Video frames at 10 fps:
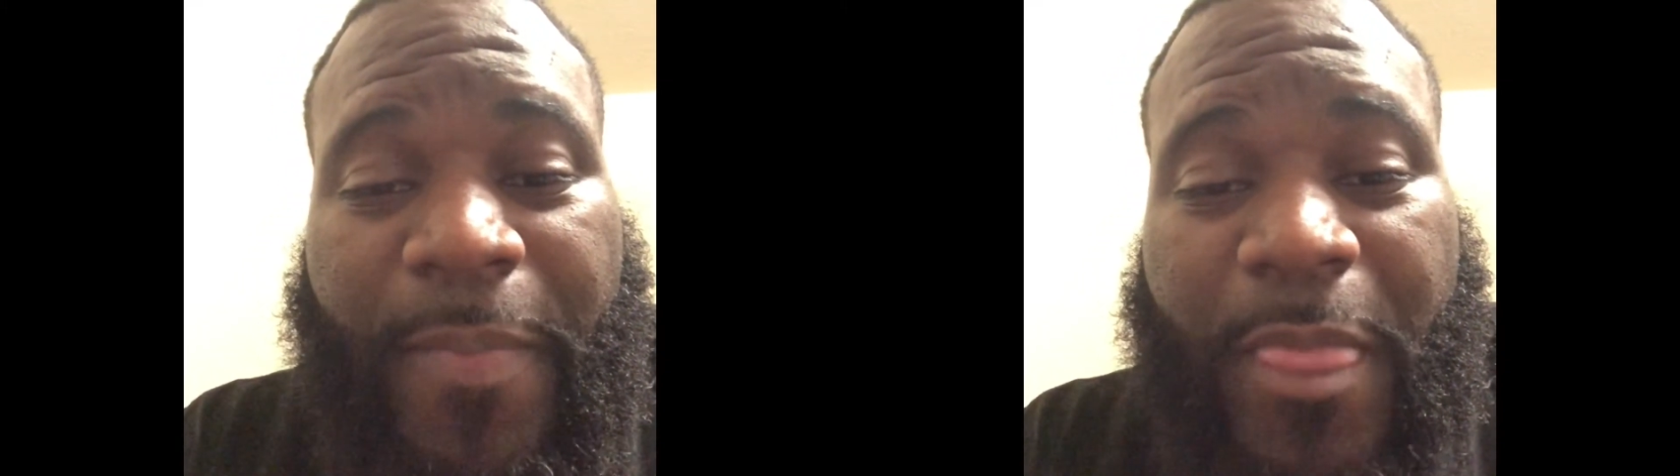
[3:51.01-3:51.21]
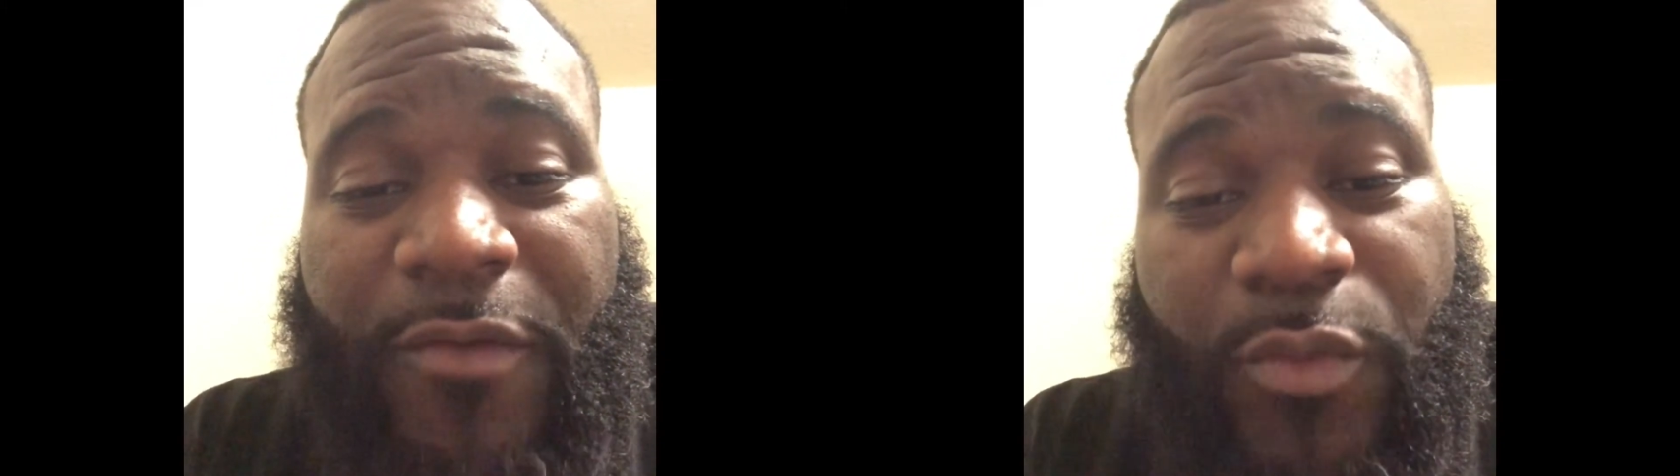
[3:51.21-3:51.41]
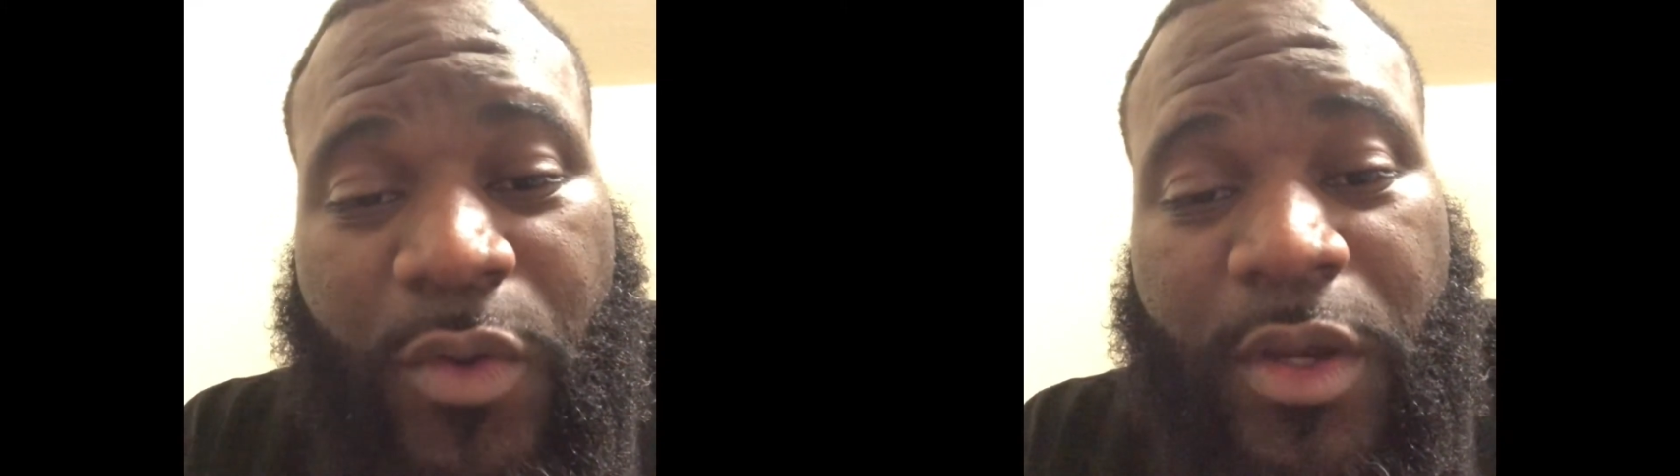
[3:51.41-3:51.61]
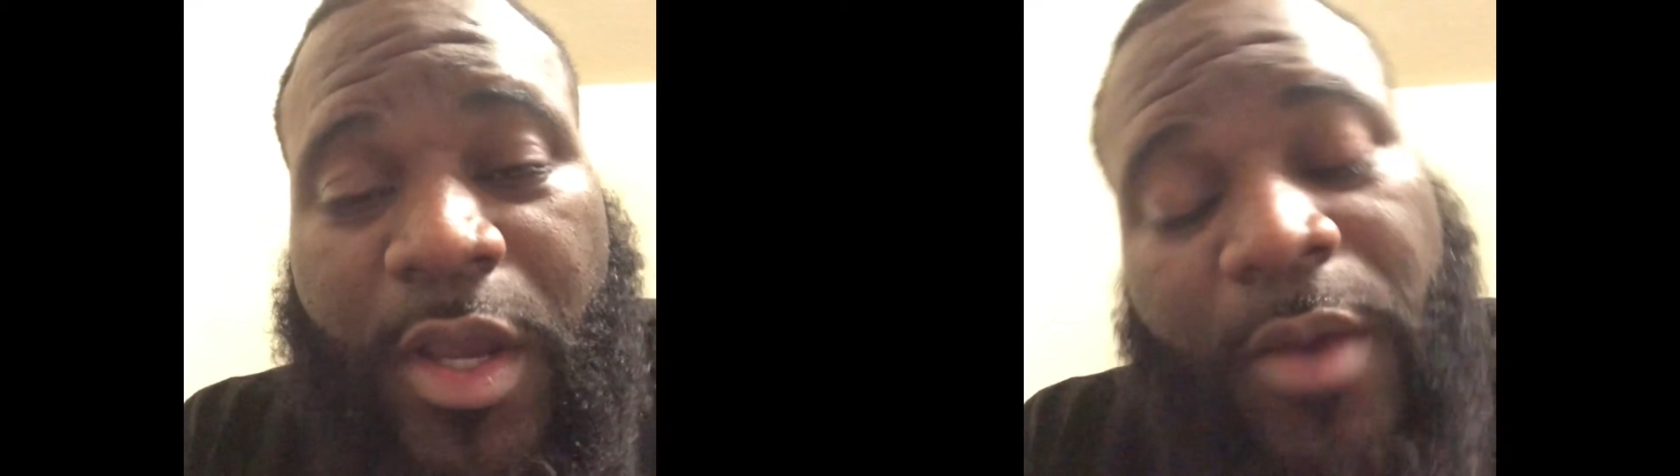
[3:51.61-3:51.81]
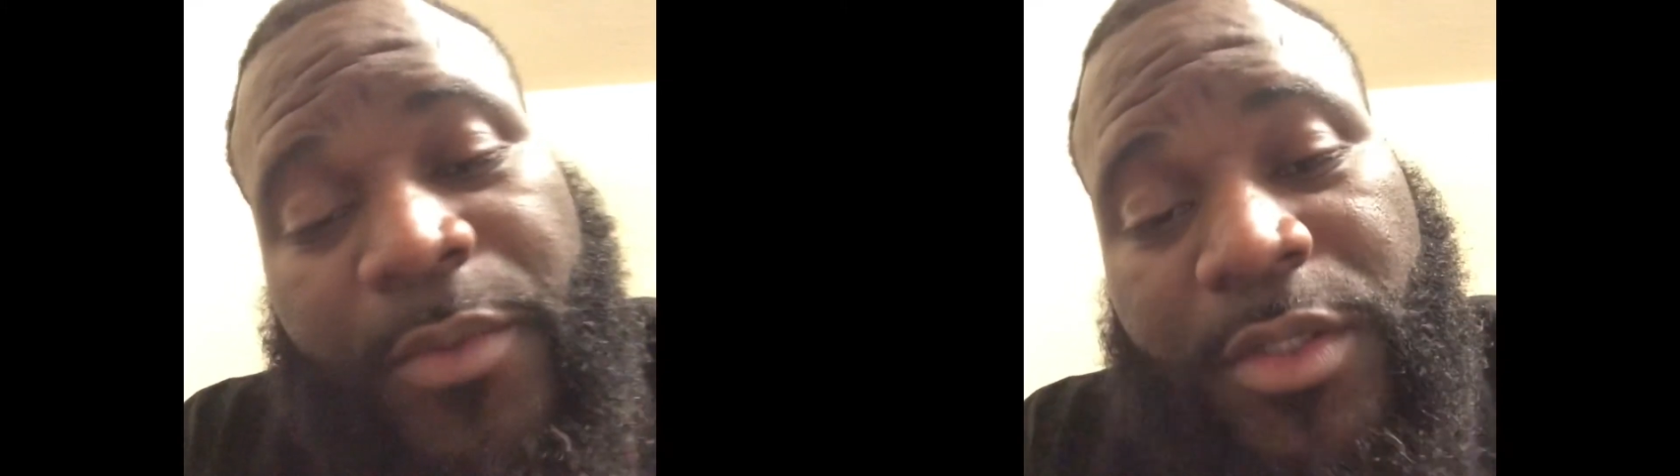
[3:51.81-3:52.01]
If you want to
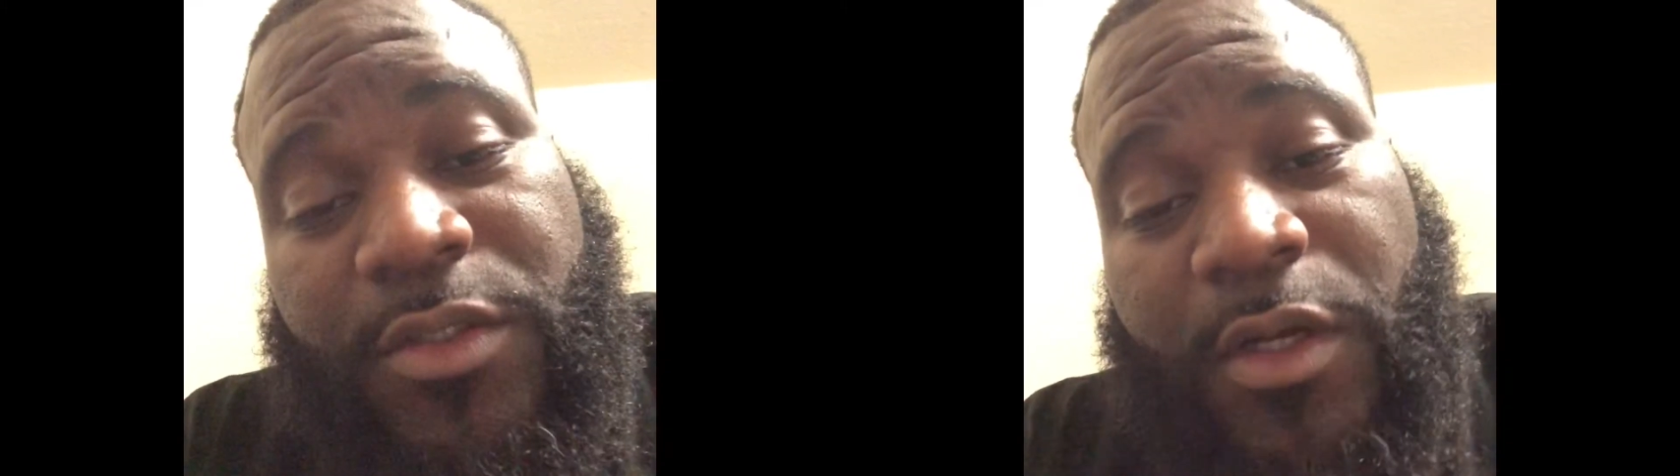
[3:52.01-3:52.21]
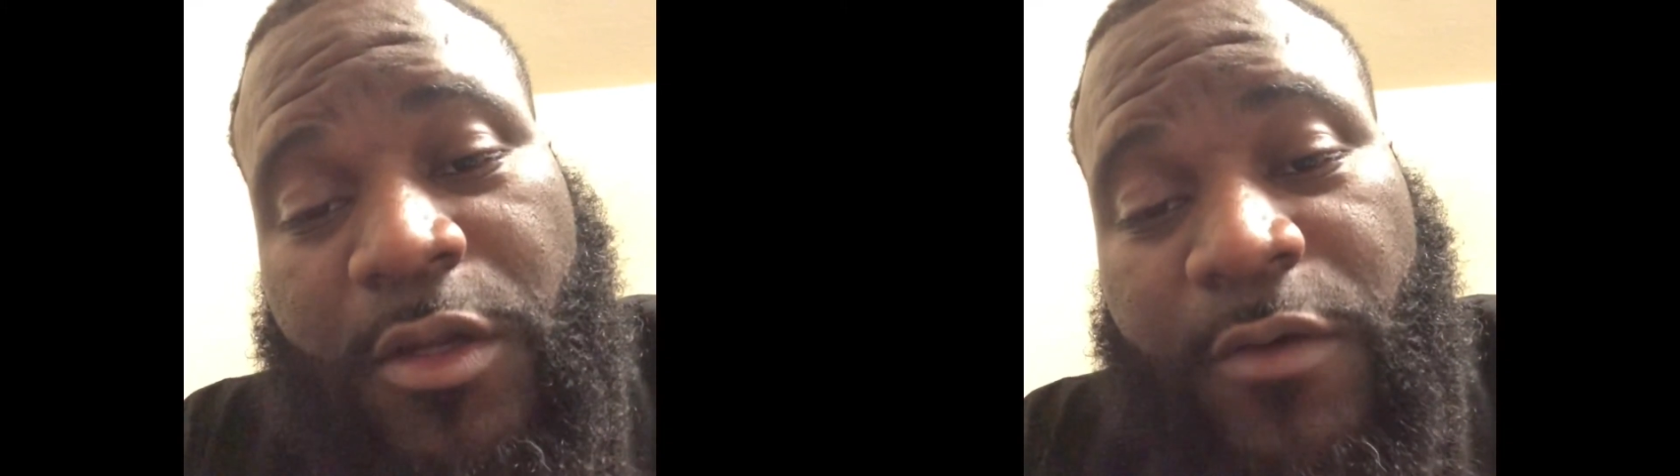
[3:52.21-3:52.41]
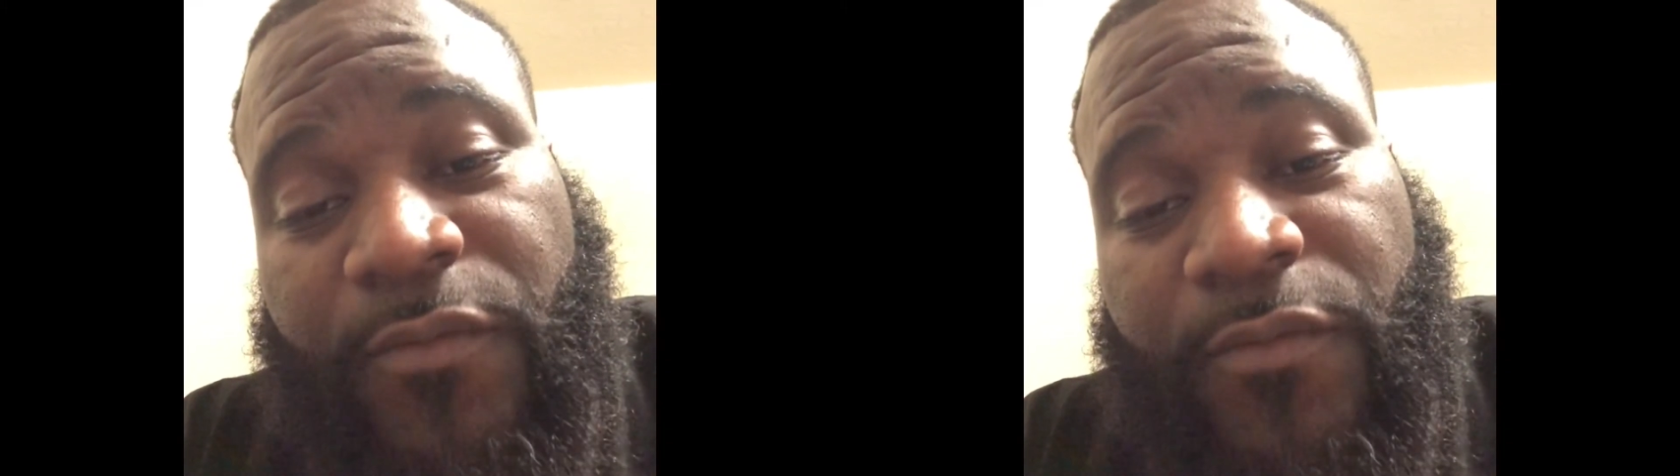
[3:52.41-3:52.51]
call me a Charlo